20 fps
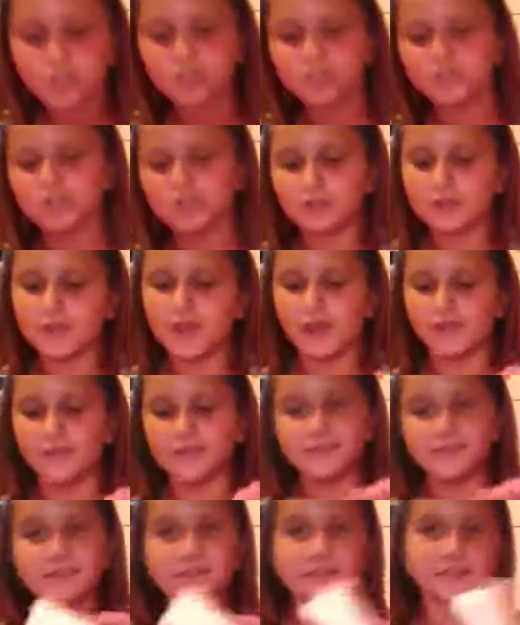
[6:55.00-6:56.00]
So yeah,
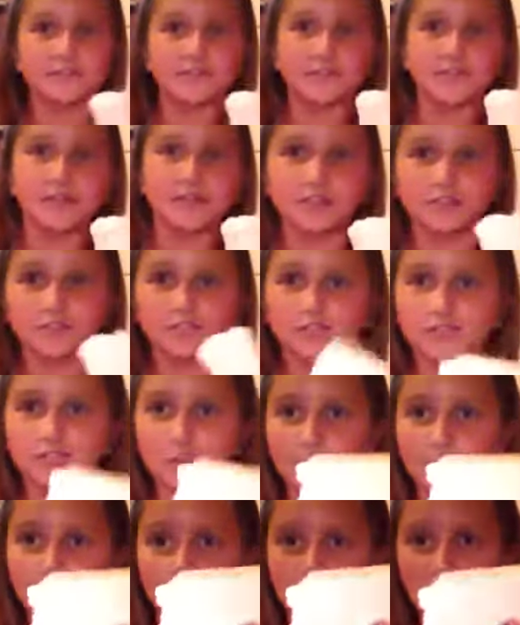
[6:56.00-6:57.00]
this is like just a
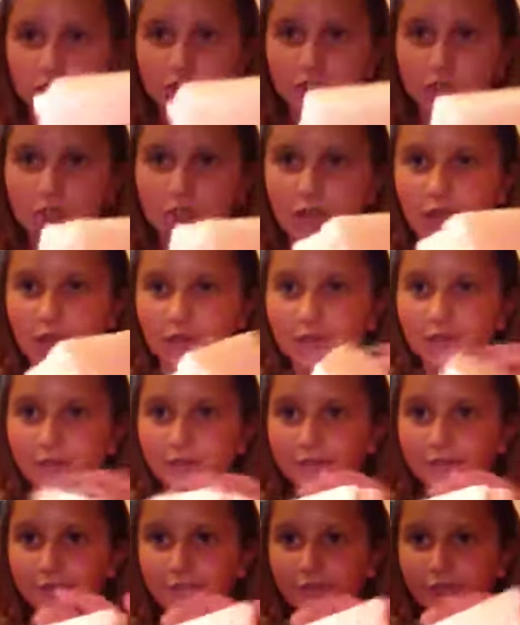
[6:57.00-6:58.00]
bar kind
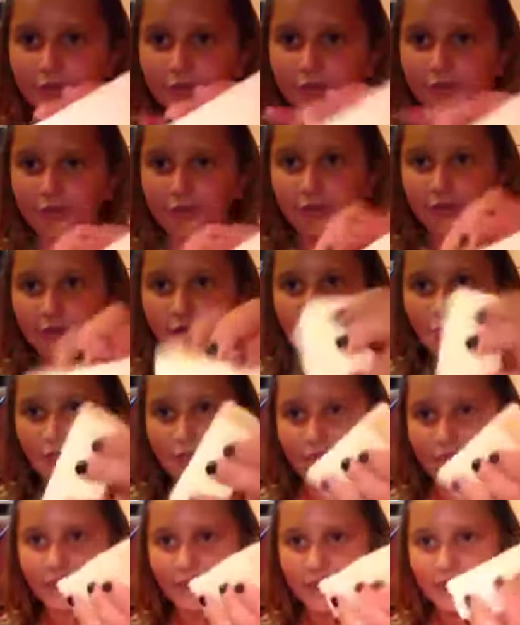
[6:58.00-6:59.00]
of
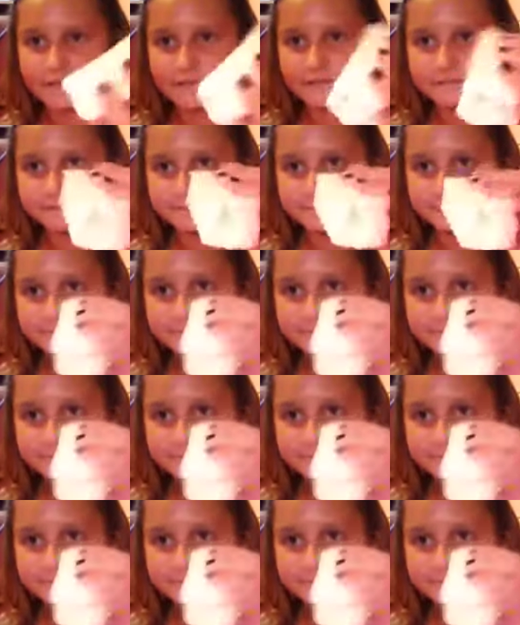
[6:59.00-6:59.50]
thing.